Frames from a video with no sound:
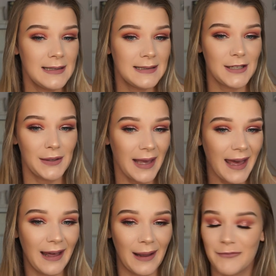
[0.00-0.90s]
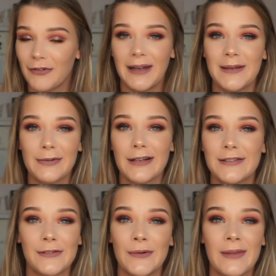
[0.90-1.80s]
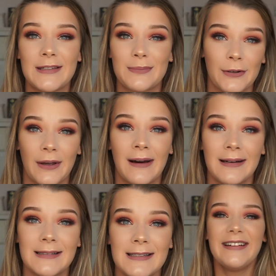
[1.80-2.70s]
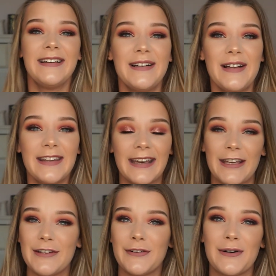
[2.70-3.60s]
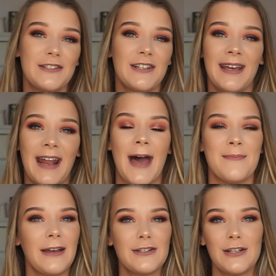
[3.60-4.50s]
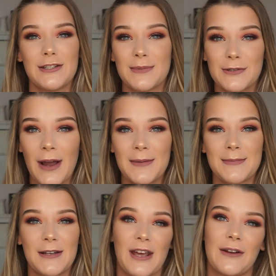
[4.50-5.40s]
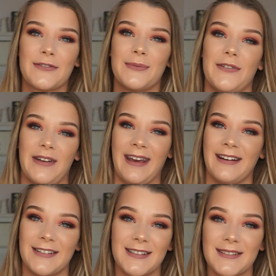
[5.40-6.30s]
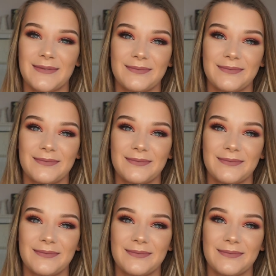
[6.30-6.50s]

So yeah, I'm really impressed with all these products. Thank you for watching and make sure you subscribe to my channel for more videos.